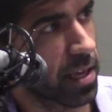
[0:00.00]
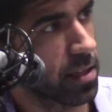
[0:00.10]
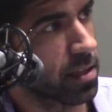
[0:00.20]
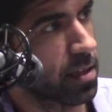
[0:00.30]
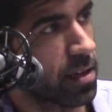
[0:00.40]
indie
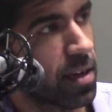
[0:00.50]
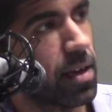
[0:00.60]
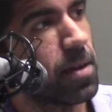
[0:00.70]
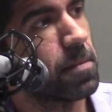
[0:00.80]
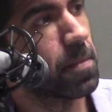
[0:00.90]
titles,
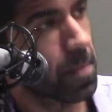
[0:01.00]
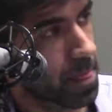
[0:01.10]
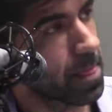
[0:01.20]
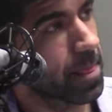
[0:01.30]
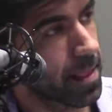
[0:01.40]
like Sony was
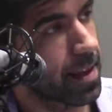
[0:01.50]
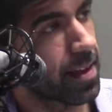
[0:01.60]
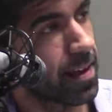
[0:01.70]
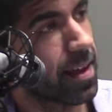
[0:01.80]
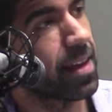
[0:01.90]
more about indie
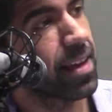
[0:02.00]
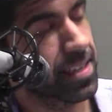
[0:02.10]
titles. Now